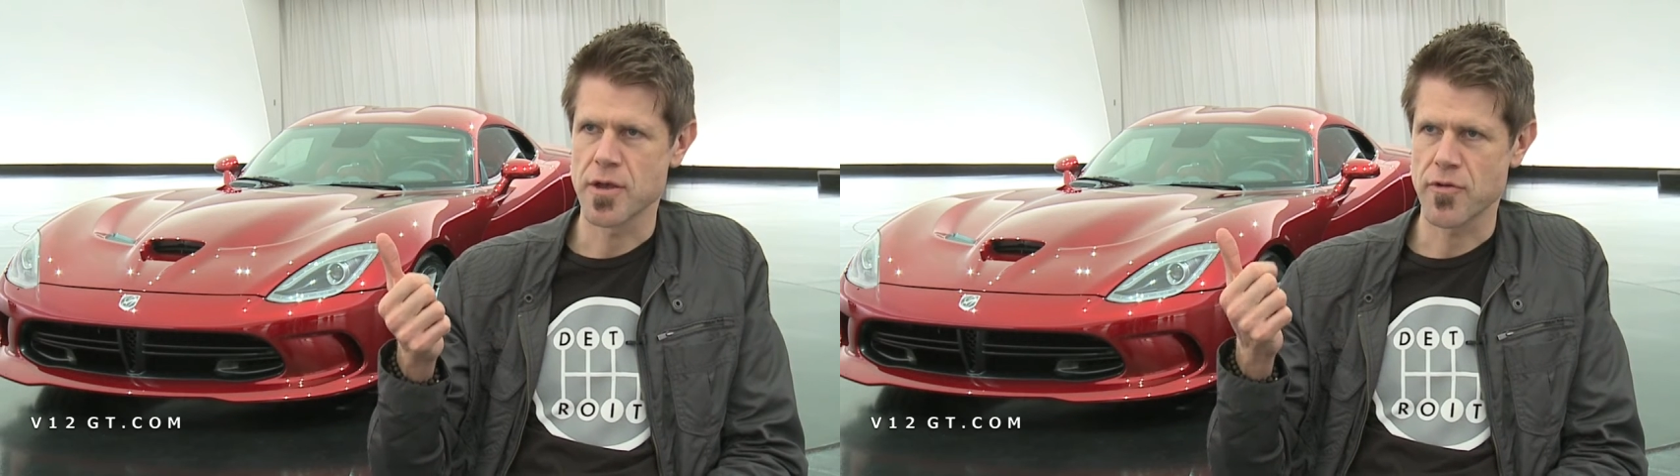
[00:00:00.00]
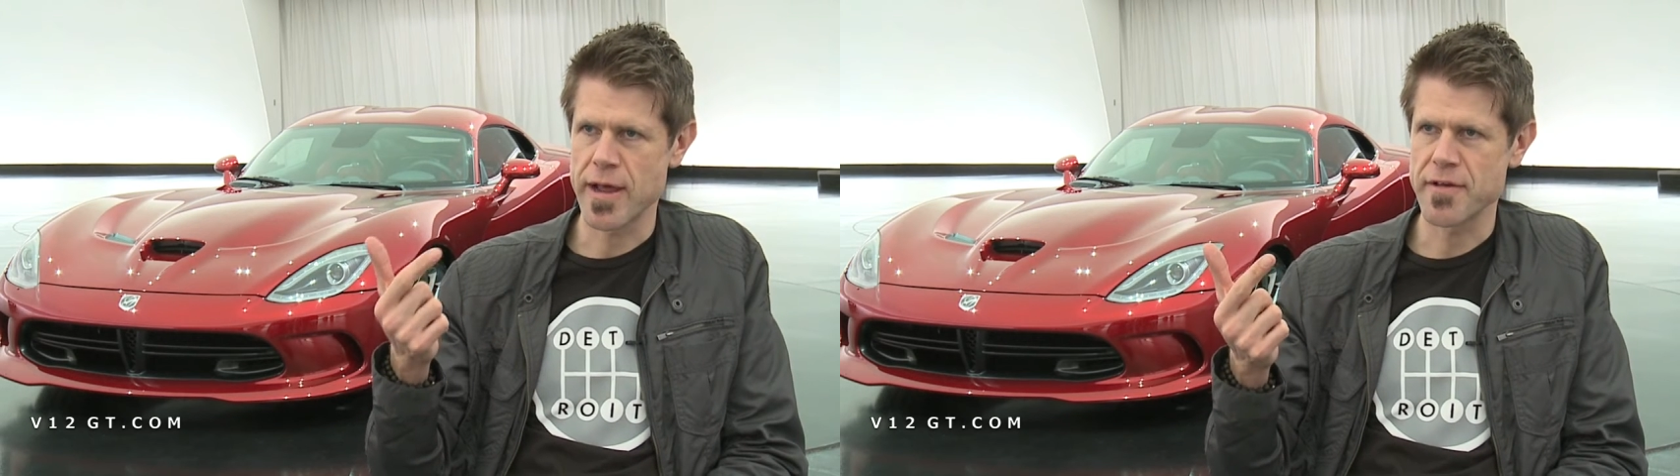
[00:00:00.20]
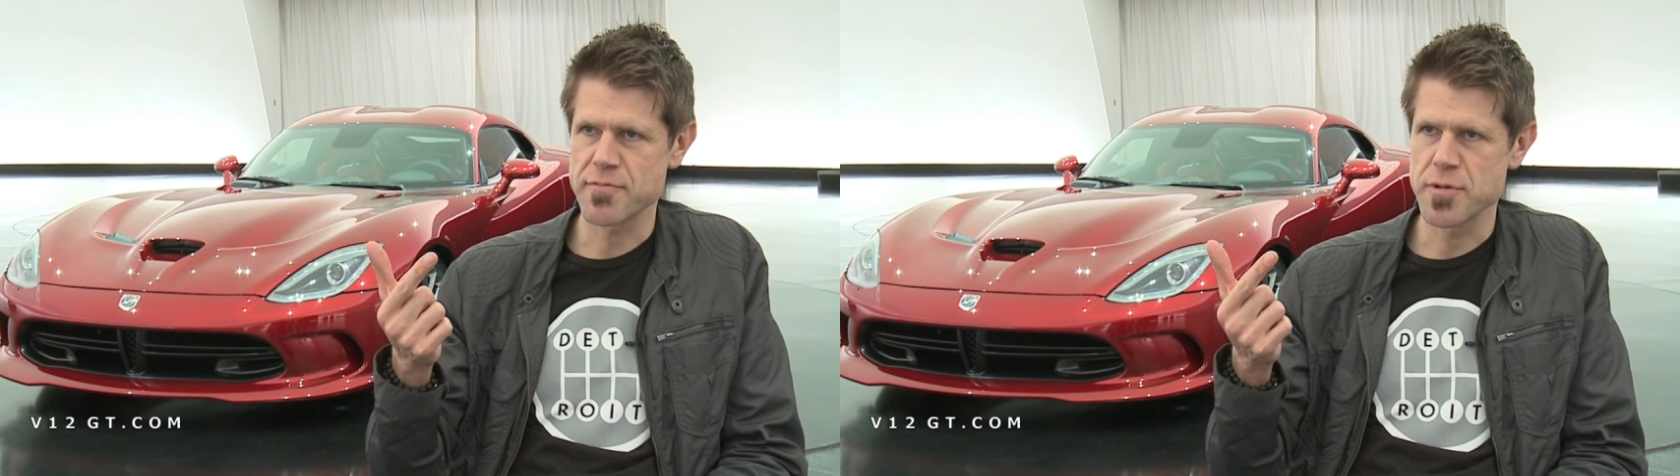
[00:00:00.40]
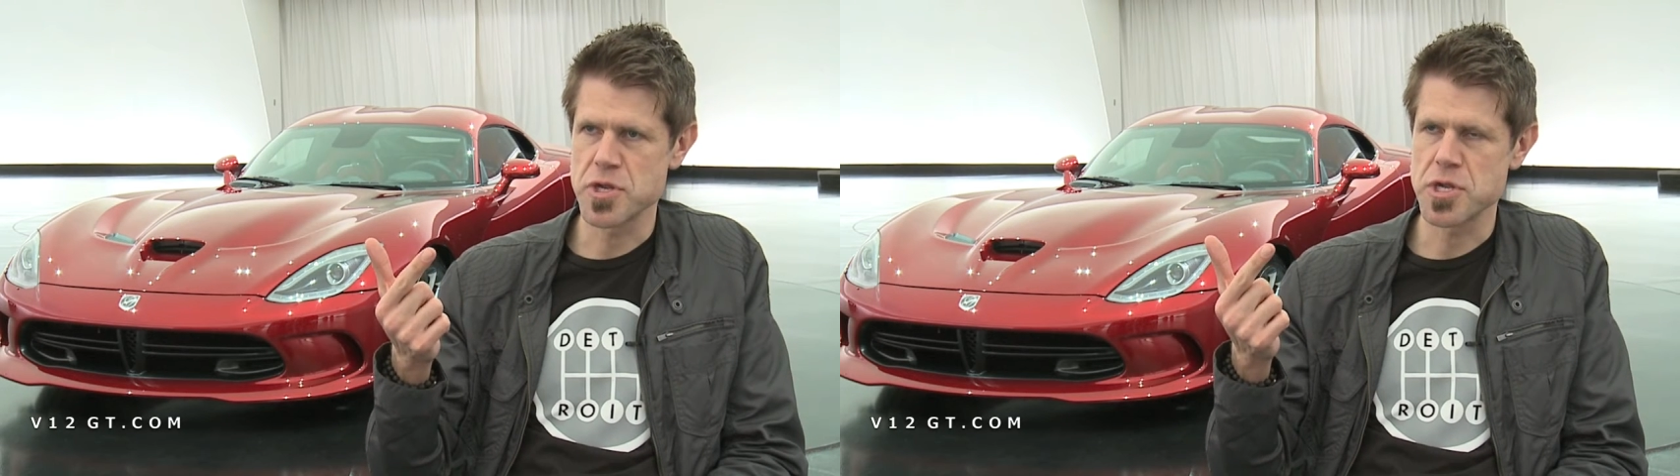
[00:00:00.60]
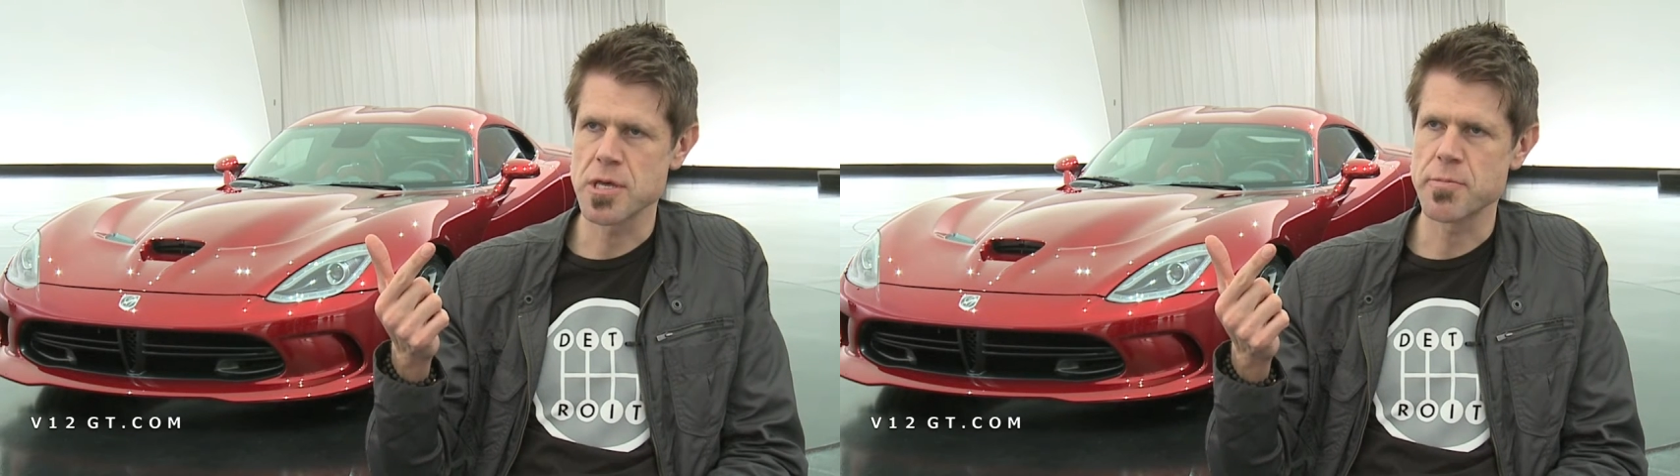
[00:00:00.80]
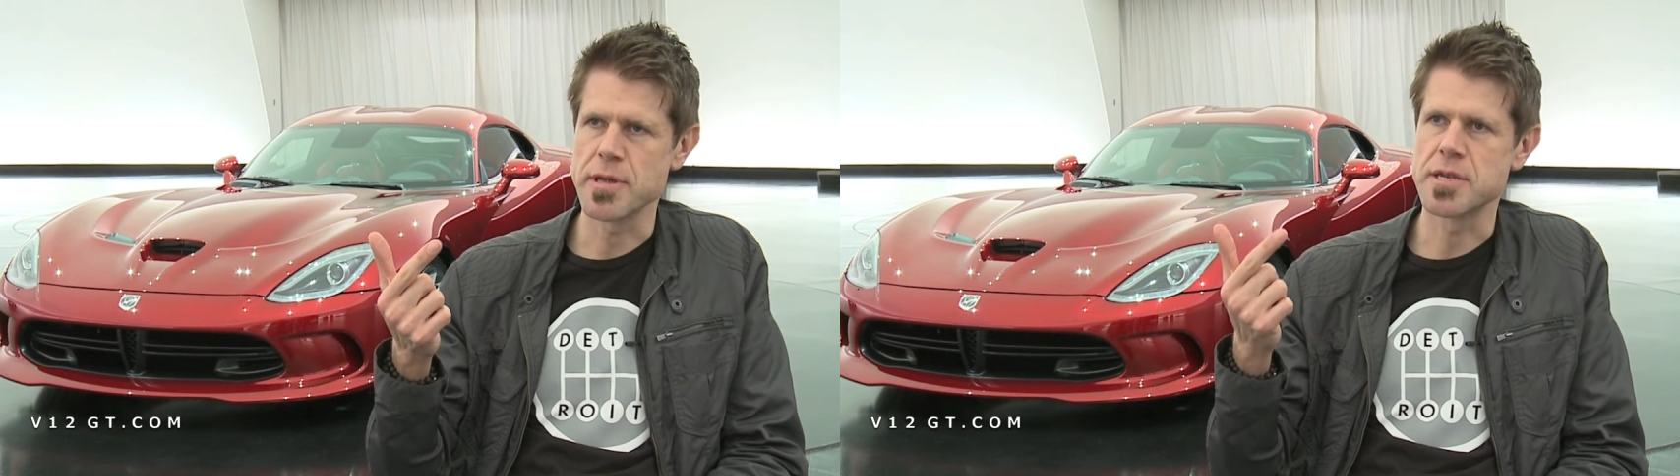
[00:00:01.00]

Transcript: craftsmanship,